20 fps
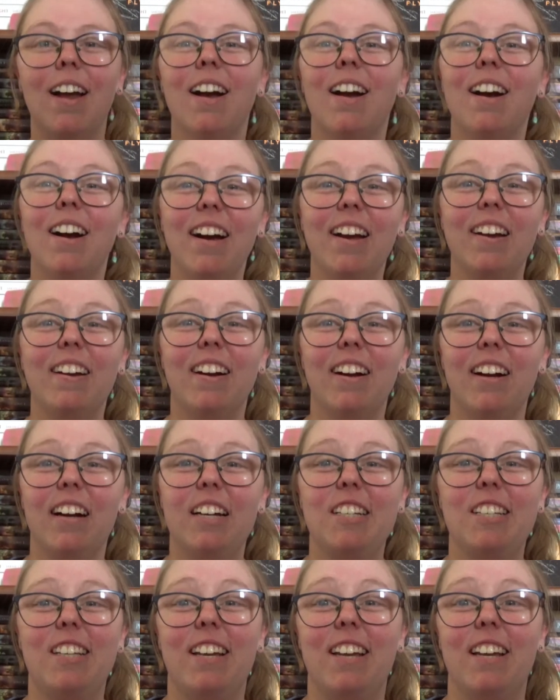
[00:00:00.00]
Hi
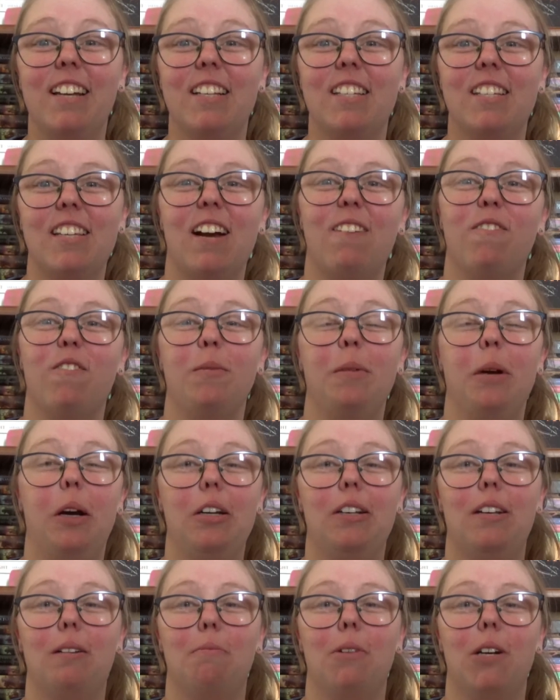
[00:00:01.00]
guys, it's Sad from
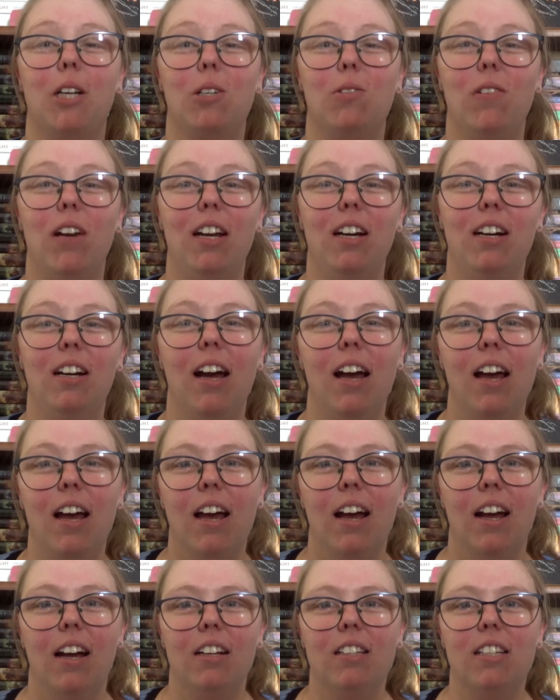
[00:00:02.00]
Ocean Breeze Reader.
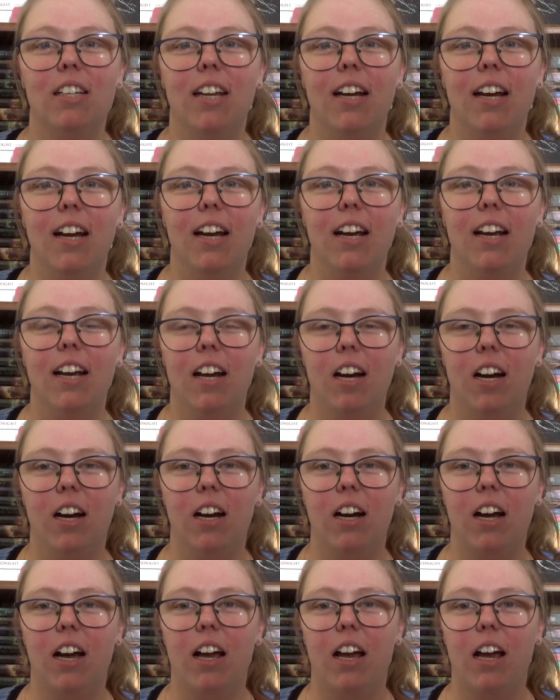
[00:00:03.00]
Today
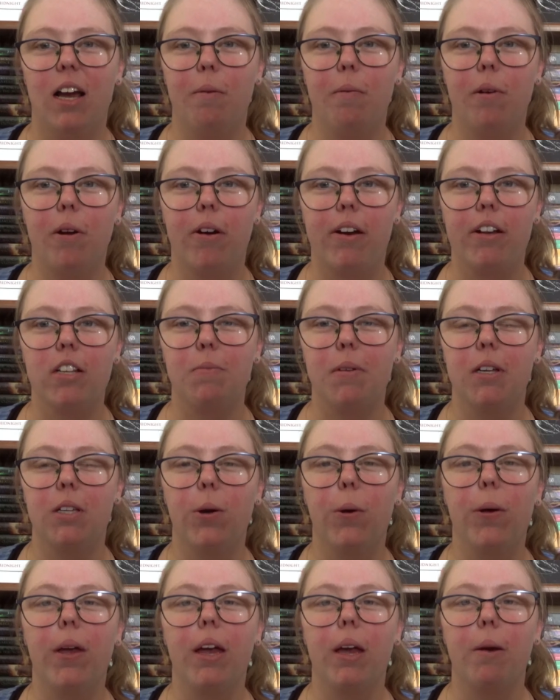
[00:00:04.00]
I am going to be
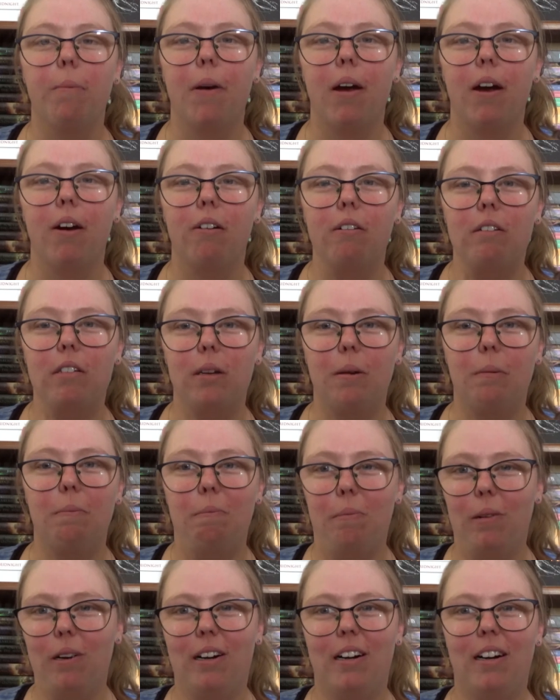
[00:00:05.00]
talking about
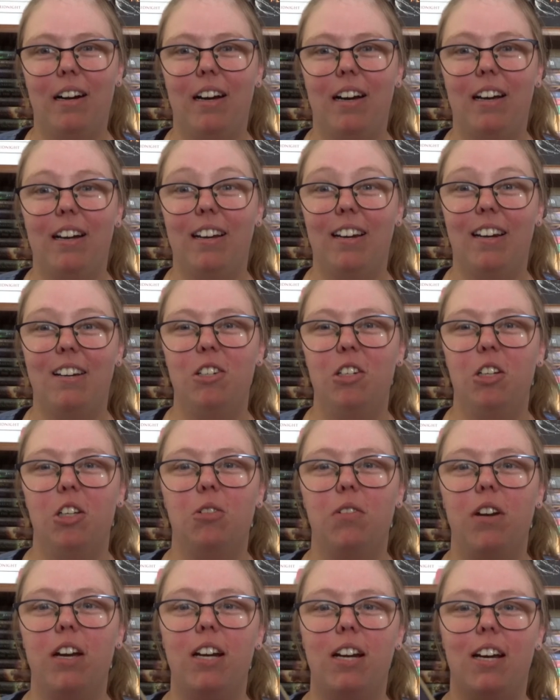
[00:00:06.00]
my
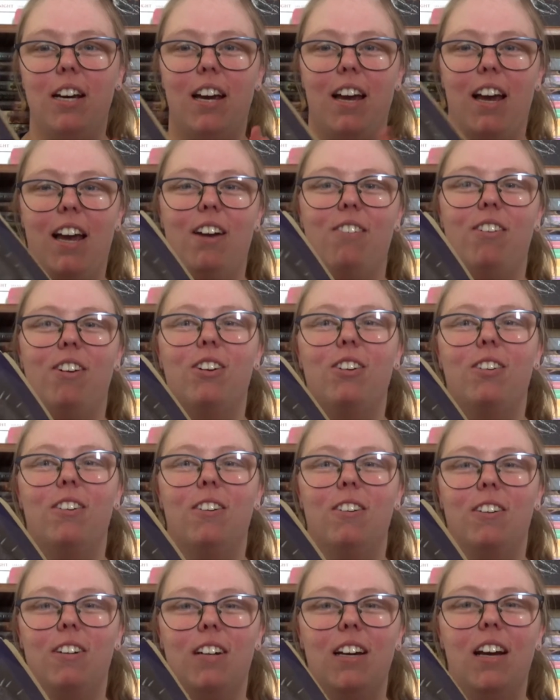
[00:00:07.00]
latest read,
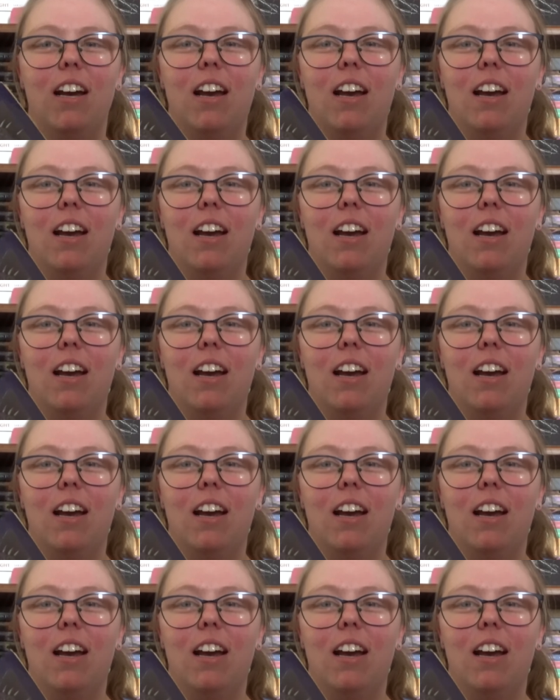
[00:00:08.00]
Eragon.